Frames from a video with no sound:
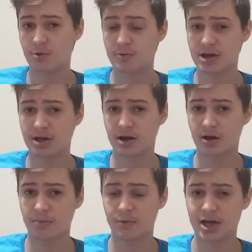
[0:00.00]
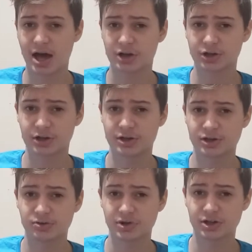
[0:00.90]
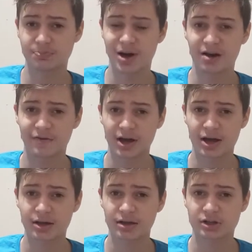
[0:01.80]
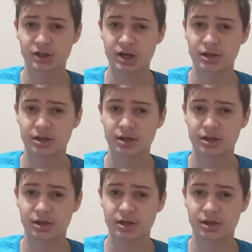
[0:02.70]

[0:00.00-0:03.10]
We actually, the students modified it slightly,